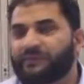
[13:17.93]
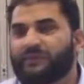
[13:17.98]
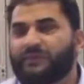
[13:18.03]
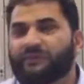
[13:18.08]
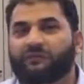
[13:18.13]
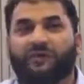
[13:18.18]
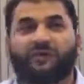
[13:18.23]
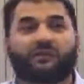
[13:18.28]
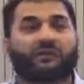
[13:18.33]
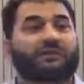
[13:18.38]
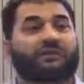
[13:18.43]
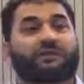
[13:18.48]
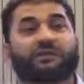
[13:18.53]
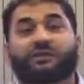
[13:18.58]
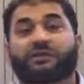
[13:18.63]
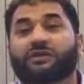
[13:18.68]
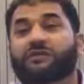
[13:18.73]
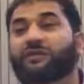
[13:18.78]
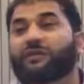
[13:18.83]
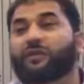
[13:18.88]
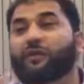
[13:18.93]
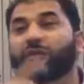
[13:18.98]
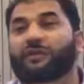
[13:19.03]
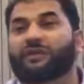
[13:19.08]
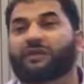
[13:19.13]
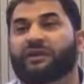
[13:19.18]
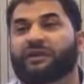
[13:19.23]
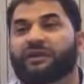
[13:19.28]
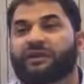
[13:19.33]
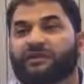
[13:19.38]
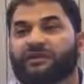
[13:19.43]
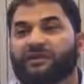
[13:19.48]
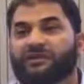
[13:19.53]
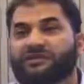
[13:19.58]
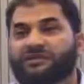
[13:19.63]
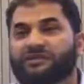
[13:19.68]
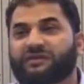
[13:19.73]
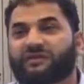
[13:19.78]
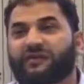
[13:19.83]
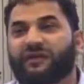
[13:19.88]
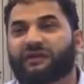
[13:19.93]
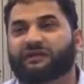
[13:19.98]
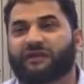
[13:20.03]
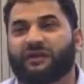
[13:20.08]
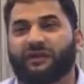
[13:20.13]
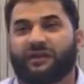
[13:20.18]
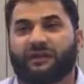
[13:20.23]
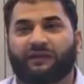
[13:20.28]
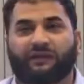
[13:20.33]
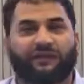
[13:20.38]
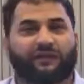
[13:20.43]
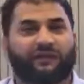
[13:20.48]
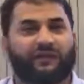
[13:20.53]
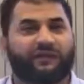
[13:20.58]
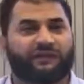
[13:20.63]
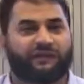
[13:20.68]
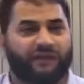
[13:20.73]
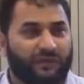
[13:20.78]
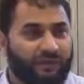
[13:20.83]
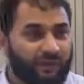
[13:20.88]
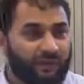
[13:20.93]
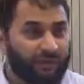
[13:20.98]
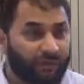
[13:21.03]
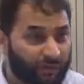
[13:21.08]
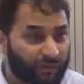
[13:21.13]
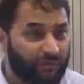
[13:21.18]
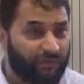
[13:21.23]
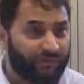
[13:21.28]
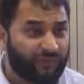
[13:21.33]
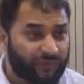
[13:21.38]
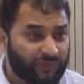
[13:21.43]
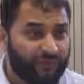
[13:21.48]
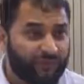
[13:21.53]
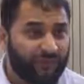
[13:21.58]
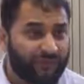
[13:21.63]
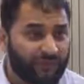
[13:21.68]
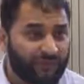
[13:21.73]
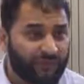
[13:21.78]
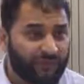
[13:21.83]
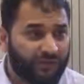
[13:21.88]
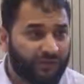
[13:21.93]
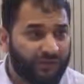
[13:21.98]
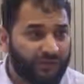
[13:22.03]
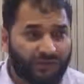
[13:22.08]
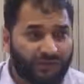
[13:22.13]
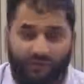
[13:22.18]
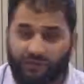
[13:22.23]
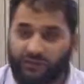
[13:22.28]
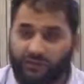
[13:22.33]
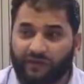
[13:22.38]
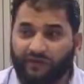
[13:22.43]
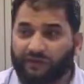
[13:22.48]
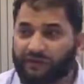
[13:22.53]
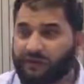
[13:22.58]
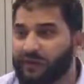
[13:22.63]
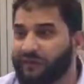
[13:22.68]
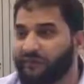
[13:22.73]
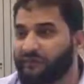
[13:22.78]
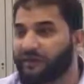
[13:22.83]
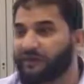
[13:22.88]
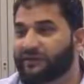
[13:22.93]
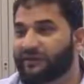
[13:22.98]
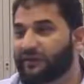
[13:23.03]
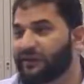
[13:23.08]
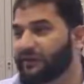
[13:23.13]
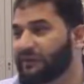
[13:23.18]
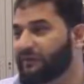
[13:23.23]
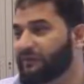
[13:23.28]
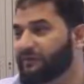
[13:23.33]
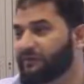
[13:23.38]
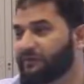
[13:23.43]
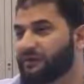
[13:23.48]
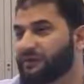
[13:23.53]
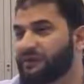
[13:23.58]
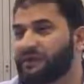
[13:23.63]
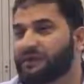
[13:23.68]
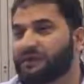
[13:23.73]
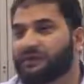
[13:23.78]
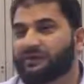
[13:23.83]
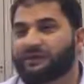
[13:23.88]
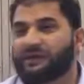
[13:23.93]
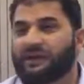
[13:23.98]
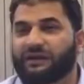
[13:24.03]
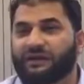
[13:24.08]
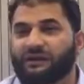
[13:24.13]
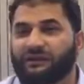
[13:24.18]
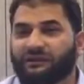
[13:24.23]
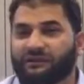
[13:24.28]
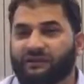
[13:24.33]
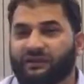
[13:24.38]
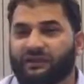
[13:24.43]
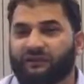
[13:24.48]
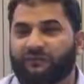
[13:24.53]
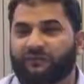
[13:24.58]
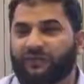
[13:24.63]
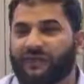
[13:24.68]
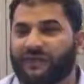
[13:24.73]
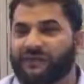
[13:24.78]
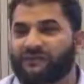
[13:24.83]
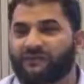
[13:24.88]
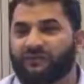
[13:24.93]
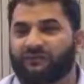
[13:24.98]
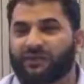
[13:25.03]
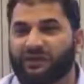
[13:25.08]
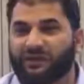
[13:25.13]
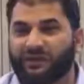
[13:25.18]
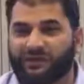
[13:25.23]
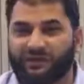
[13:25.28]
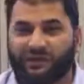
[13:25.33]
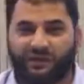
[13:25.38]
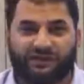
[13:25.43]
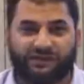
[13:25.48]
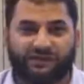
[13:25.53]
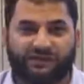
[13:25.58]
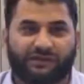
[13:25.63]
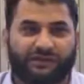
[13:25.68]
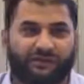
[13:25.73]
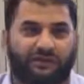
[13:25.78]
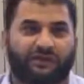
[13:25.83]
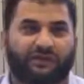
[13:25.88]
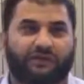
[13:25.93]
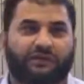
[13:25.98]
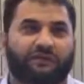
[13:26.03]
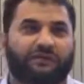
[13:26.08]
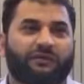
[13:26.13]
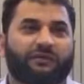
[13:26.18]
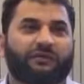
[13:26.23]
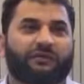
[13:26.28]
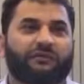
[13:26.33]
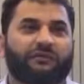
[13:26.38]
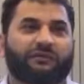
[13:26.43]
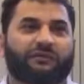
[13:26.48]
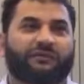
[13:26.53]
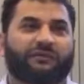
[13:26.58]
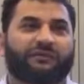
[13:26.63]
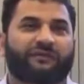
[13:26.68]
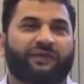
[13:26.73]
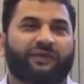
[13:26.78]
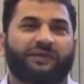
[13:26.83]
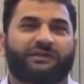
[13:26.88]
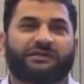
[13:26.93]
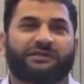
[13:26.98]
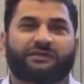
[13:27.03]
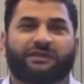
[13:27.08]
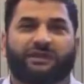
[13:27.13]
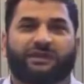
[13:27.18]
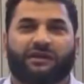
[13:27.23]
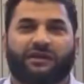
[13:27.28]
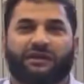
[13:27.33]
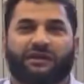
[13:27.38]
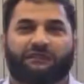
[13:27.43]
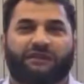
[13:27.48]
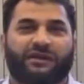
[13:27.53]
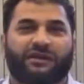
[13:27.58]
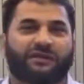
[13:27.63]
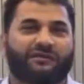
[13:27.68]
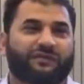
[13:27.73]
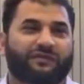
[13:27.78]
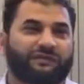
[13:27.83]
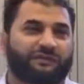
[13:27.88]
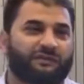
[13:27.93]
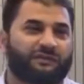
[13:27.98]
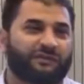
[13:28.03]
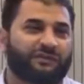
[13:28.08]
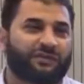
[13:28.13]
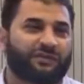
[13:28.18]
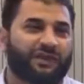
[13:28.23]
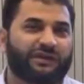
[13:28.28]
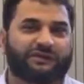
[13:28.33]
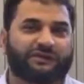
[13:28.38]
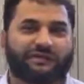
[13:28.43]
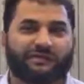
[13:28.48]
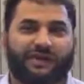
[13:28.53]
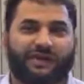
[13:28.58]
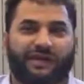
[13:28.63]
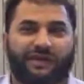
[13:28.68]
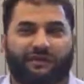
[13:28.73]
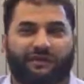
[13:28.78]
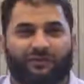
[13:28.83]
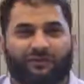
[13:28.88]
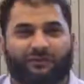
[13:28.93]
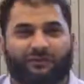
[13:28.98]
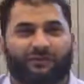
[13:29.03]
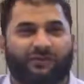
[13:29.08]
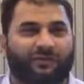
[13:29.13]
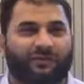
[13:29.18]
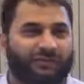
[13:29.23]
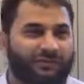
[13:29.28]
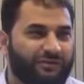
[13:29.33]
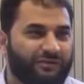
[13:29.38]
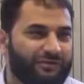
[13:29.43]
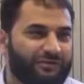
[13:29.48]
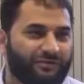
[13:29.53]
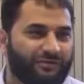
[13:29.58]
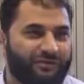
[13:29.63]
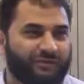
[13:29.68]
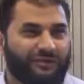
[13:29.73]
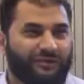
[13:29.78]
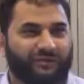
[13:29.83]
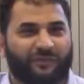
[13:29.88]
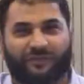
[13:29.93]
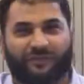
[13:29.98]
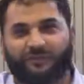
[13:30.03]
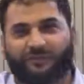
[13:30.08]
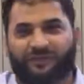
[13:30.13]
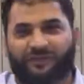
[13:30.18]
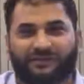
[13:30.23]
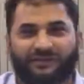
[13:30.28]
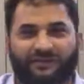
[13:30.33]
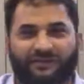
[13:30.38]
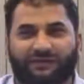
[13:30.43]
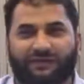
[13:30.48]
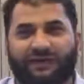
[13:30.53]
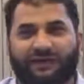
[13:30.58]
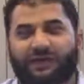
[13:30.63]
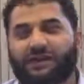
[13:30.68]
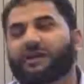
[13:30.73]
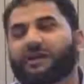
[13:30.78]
that you will open the treasures of Kisra. He said, "Kisra bin Hurmuz?" It's like me telling you that a village from Bangladesh, or from a village from Aljazair or Morocco, one of the small villages,